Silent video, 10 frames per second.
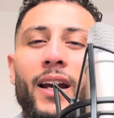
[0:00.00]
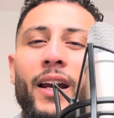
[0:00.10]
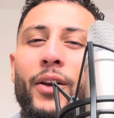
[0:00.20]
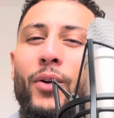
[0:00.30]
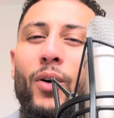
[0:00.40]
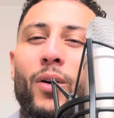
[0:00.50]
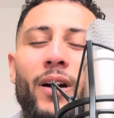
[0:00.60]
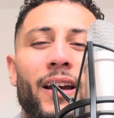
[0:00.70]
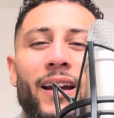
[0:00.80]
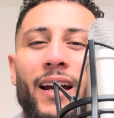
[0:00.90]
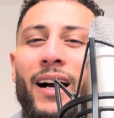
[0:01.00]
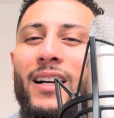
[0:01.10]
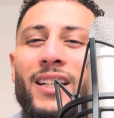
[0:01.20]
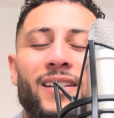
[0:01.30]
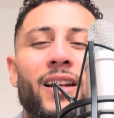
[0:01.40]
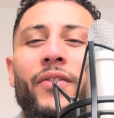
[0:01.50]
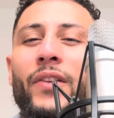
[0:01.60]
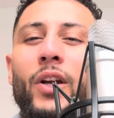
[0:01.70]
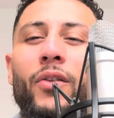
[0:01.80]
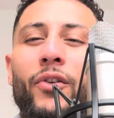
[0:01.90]
You know, I just live in the
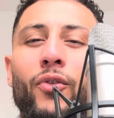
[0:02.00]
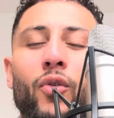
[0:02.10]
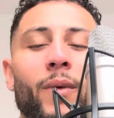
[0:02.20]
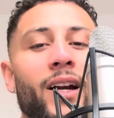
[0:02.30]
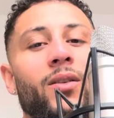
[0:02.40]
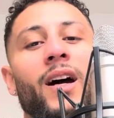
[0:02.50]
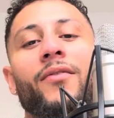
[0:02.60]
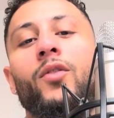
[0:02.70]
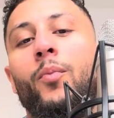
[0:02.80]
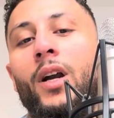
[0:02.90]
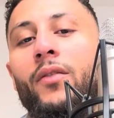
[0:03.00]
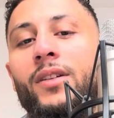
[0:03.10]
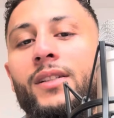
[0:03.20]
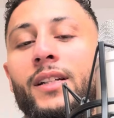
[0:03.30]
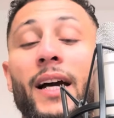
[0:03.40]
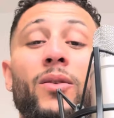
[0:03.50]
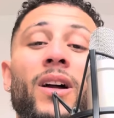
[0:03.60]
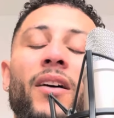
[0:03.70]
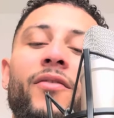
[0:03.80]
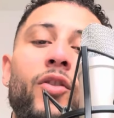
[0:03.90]
living room. I don't have no privacy. I don't
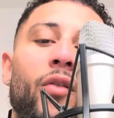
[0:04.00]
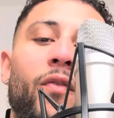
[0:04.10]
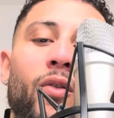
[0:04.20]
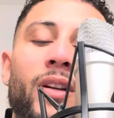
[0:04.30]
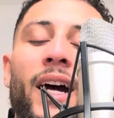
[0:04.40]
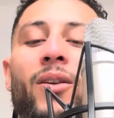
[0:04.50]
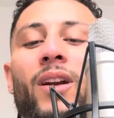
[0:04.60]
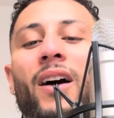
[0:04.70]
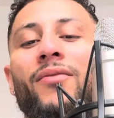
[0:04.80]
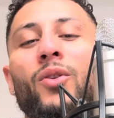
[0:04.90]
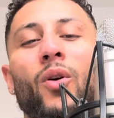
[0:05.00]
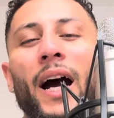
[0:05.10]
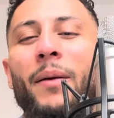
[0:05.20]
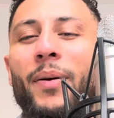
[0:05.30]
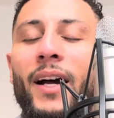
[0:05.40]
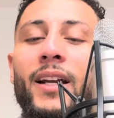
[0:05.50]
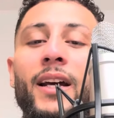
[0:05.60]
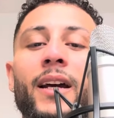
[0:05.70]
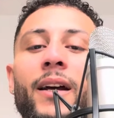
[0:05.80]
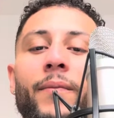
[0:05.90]
have no phone. I don't have no iPad.
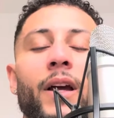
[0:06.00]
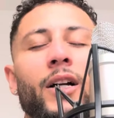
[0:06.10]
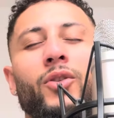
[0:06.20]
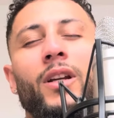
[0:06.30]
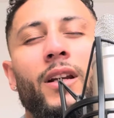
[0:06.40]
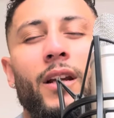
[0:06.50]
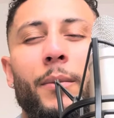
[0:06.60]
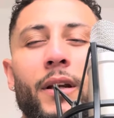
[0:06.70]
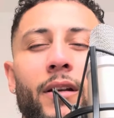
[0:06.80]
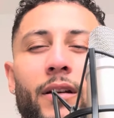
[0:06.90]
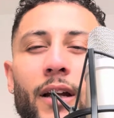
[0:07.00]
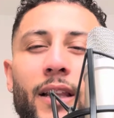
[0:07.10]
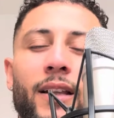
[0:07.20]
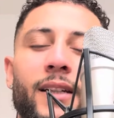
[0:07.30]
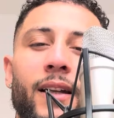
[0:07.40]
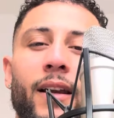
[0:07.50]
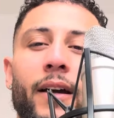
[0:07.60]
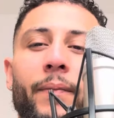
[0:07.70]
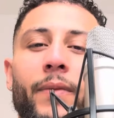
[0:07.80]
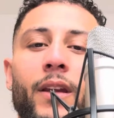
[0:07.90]
Actually, I think that's a lie.
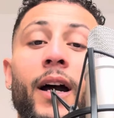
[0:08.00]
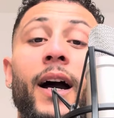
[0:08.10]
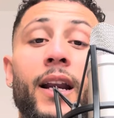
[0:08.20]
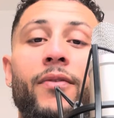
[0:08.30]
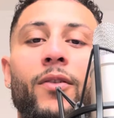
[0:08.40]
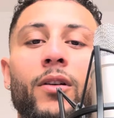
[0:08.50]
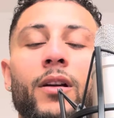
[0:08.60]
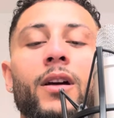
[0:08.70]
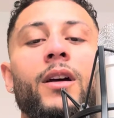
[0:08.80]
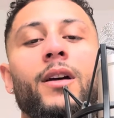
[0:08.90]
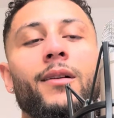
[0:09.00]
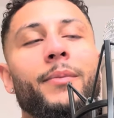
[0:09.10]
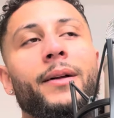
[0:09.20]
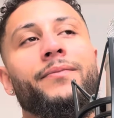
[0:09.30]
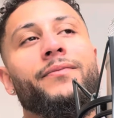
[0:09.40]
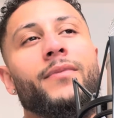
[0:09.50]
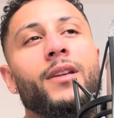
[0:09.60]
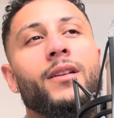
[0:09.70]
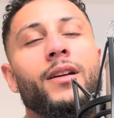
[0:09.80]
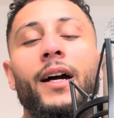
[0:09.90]
I had a phone. But
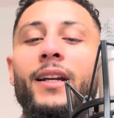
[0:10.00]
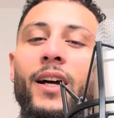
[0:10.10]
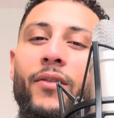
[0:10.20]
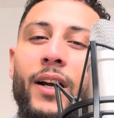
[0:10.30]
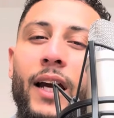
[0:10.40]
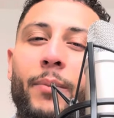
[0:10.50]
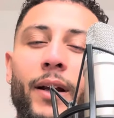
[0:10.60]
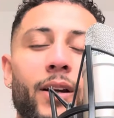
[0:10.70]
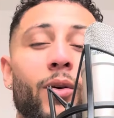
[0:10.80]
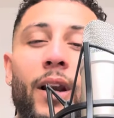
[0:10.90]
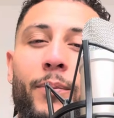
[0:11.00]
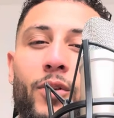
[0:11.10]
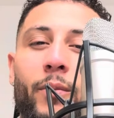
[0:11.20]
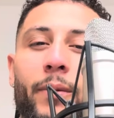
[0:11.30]
I didn't have an iPad, no laptop.